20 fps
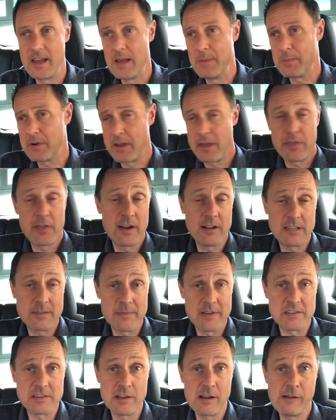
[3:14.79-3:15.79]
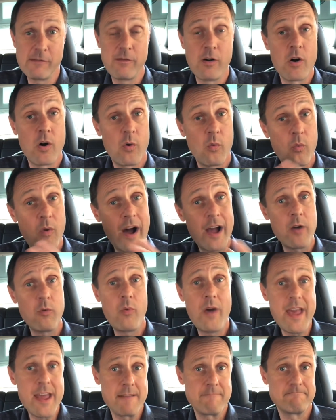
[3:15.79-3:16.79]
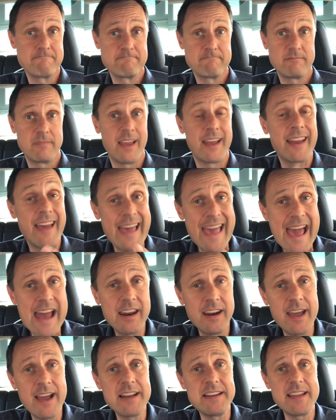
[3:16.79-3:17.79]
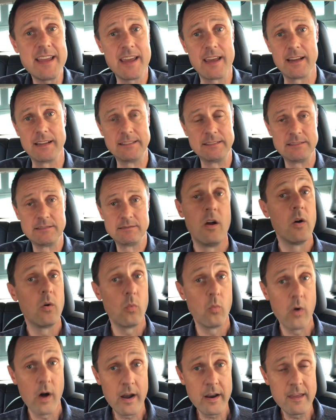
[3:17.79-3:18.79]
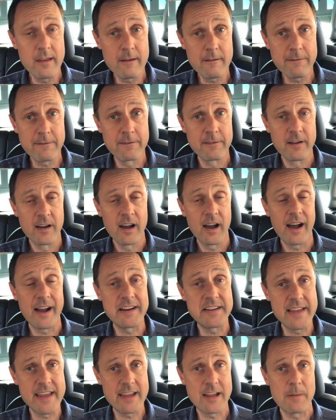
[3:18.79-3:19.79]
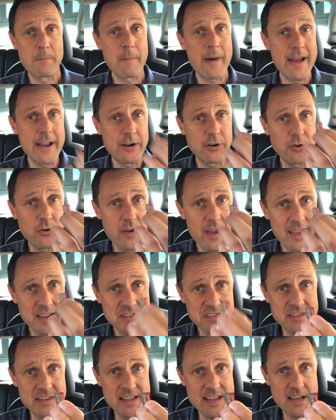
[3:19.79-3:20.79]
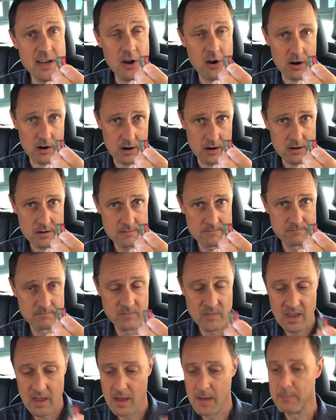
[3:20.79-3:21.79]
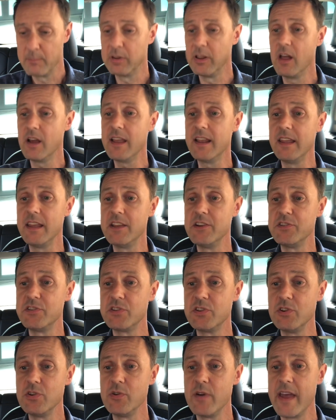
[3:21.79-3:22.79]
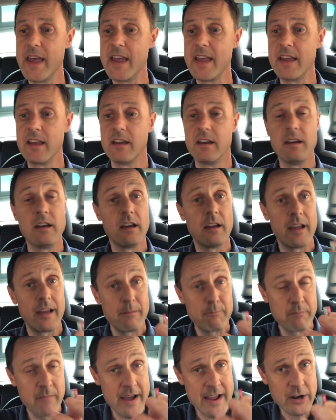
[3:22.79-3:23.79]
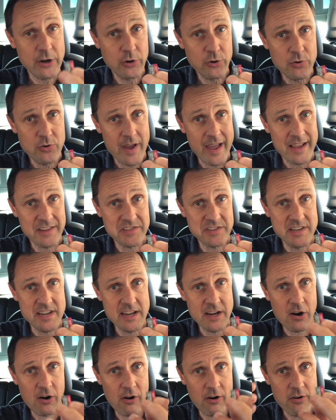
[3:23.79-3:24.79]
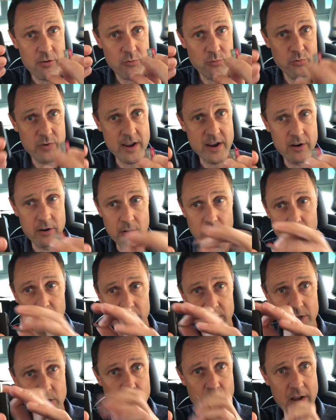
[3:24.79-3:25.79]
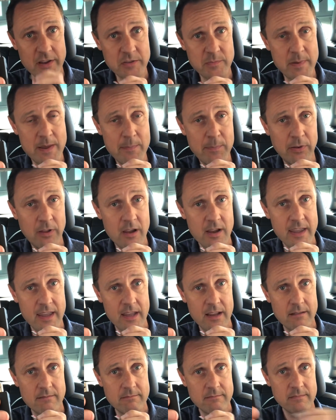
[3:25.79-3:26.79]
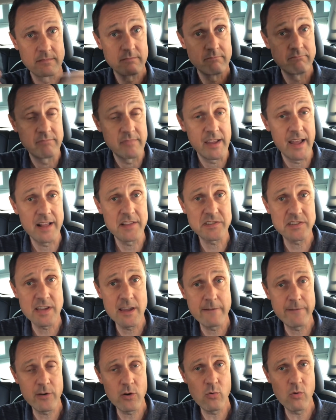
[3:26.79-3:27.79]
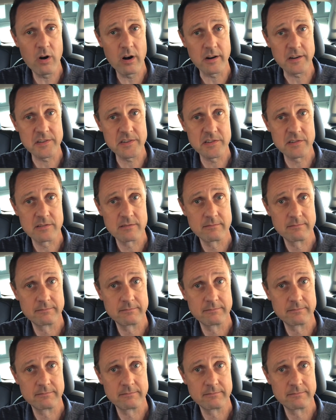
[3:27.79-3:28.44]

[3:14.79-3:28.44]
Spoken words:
But I thought to myself, why wait? And I had an idea. What if I take a micro SD card, plug it into a micro SD card reader, USB plug-in, and see if it works?